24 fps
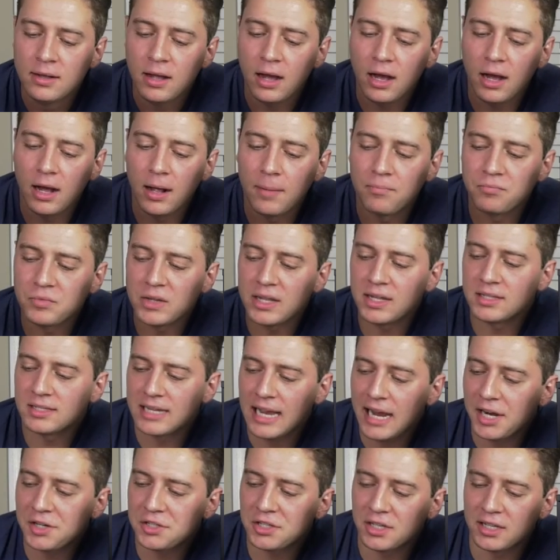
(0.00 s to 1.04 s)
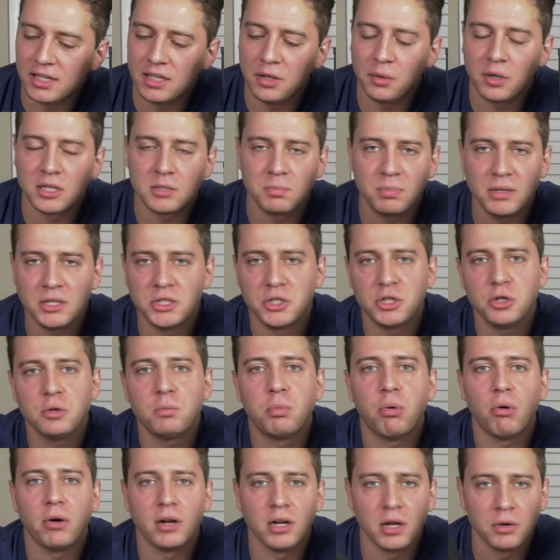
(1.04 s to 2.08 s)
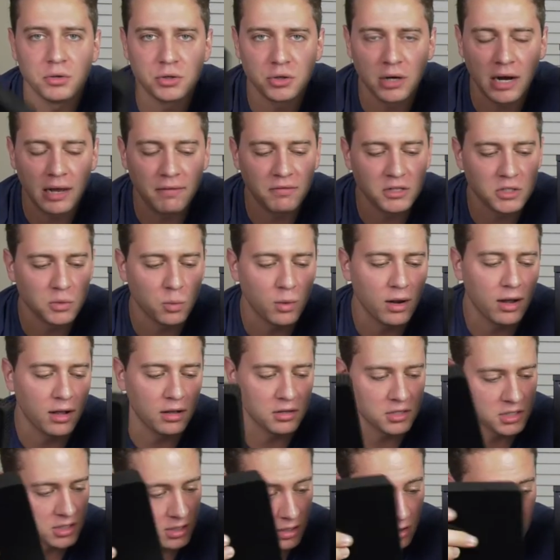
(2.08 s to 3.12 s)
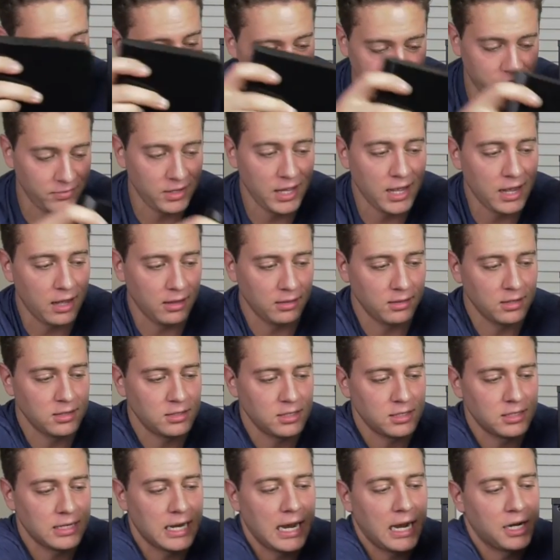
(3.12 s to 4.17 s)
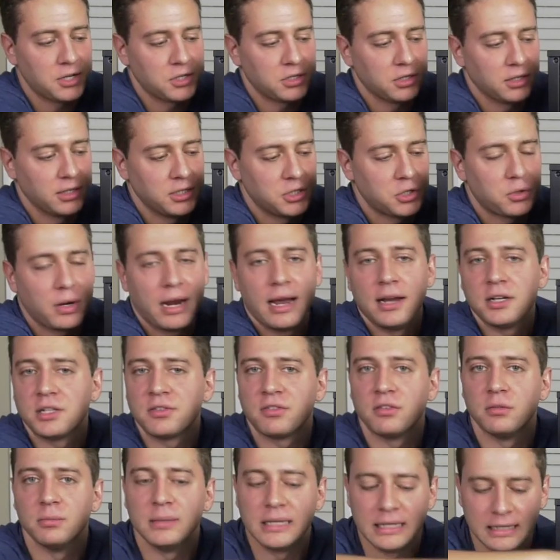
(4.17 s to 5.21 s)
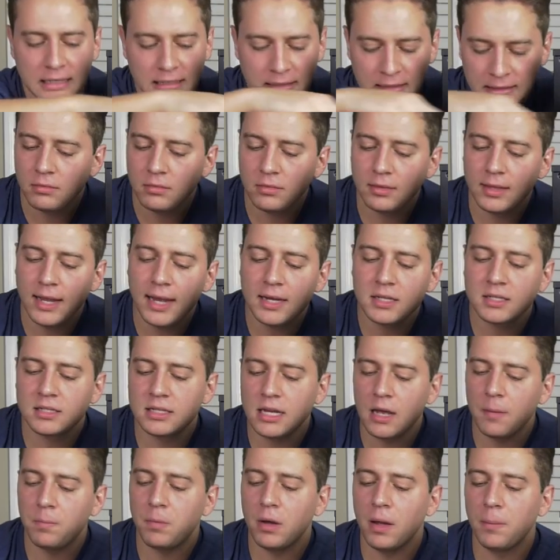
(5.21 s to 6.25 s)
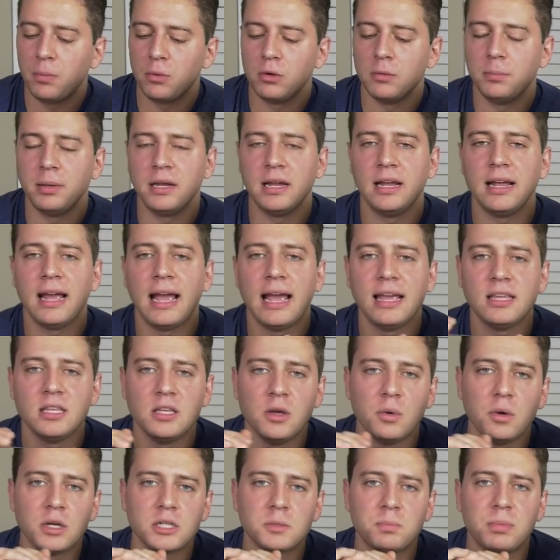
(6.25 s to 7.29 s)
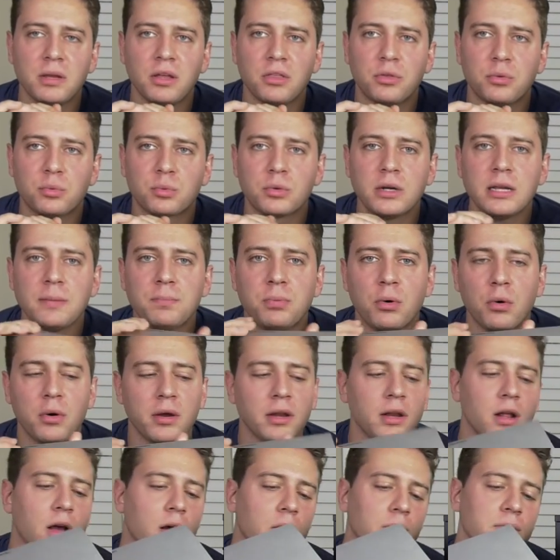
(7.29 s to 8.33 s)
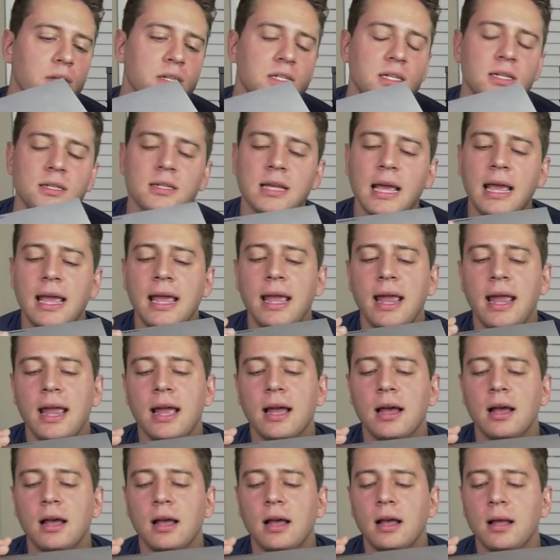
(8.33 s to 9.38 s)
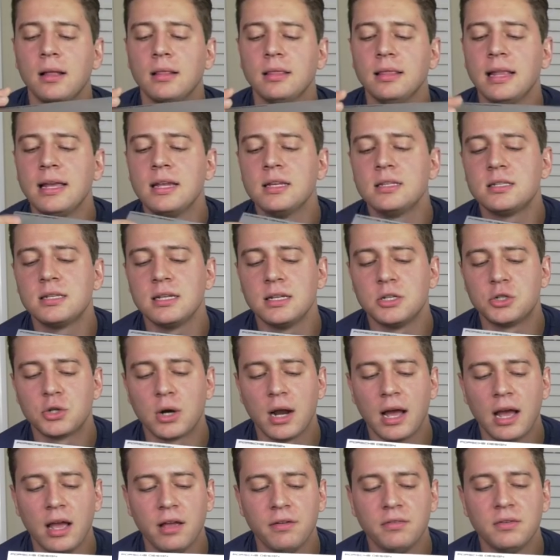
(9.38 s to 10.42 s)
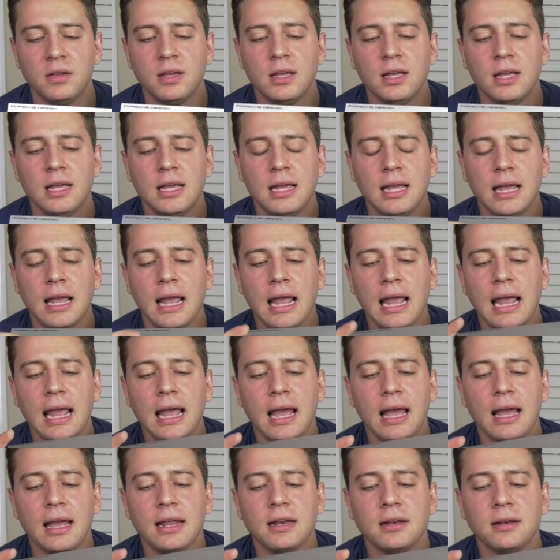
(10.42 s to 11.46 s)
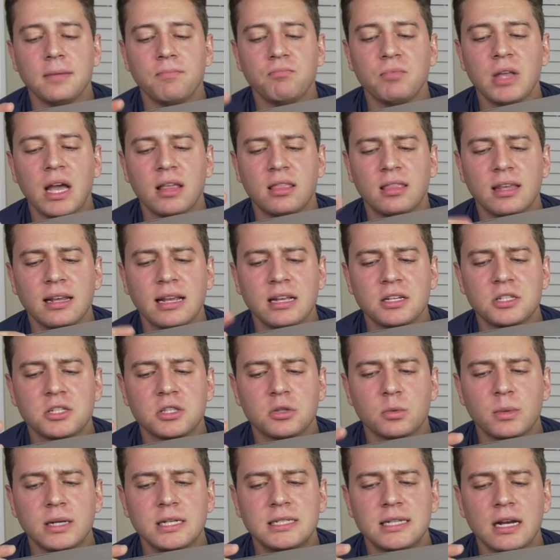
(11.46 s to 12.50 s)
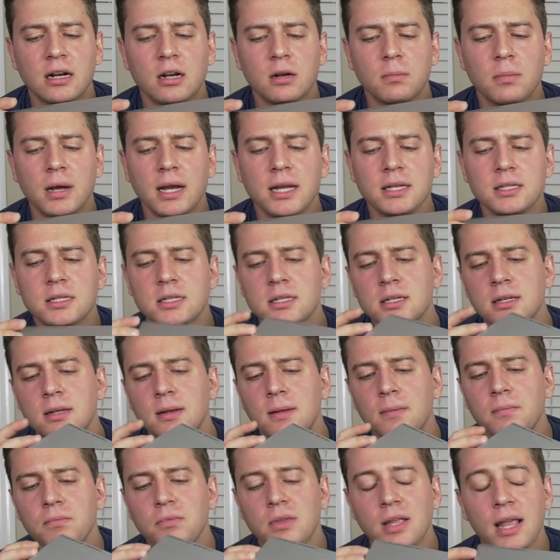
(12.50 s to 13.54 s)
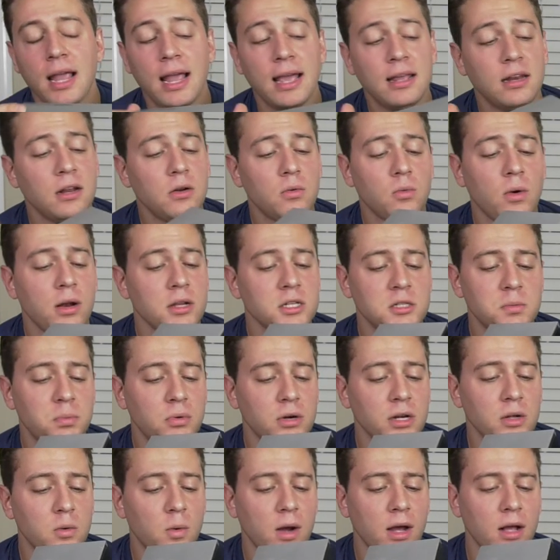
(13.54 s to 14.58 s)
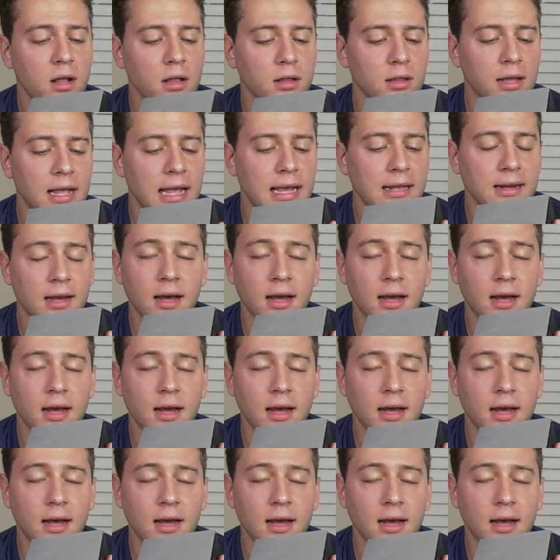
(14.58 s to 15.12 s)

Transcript: Um, it's actually a U S B two point oh drive as well, so yeah, this is actually trash for me. Next step up would be a U S B three point oh. This is a uh, LaCie drive, and I think it's three terabytes, and it runs pretty well. And